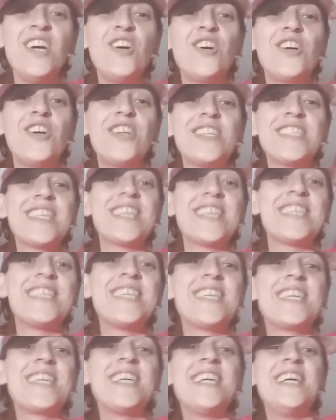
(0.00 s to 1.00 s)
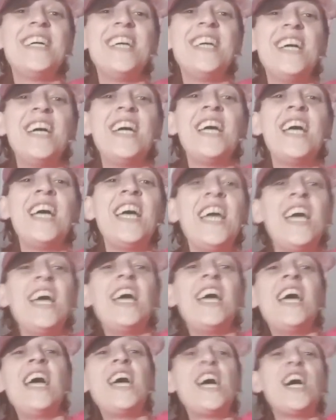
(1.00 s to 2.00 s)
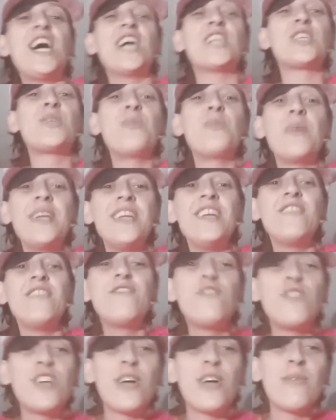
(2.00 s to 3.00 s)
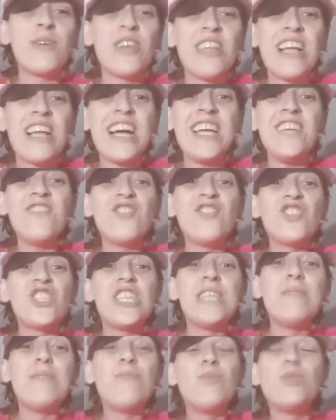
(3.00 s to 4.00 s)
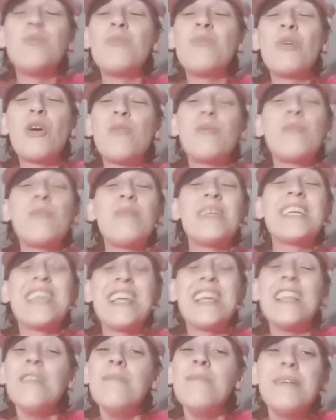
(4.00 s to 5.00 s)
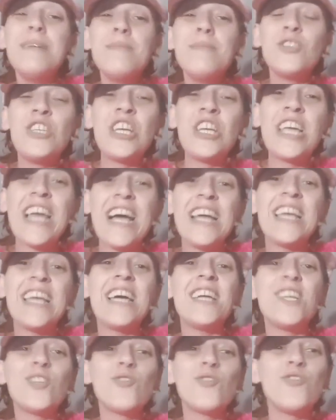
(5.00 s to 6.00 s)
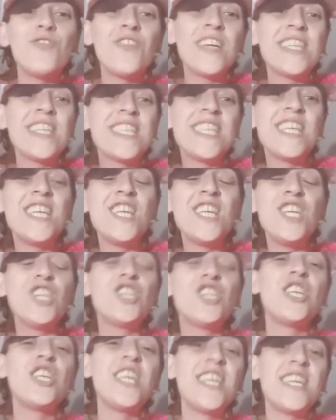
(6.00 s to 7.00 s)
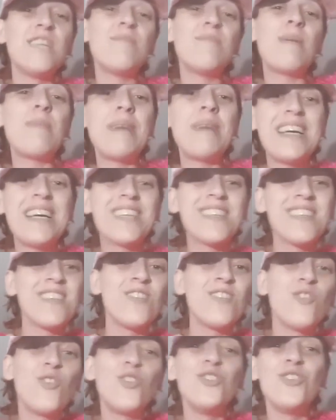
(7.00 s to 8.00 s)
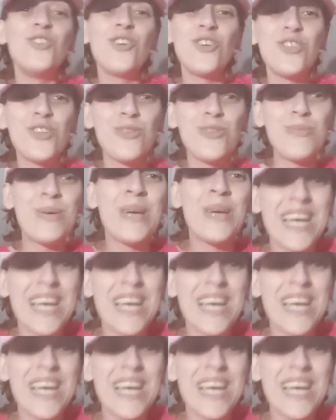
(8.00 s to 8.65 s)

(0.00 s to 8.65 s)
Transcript: Or is it a secret? A 24-hour live stream would probably kill me, emoji guy, and I don't fancy sharing my passing on YouTube.